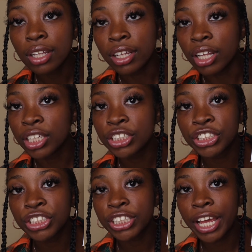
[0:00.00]
Let's
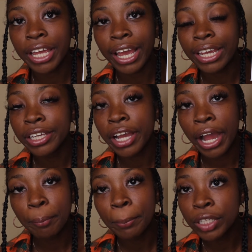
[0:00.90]
just say I ain't
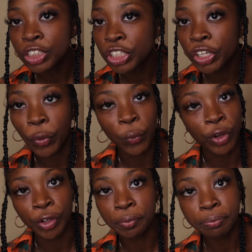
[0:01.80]
got much nowhere.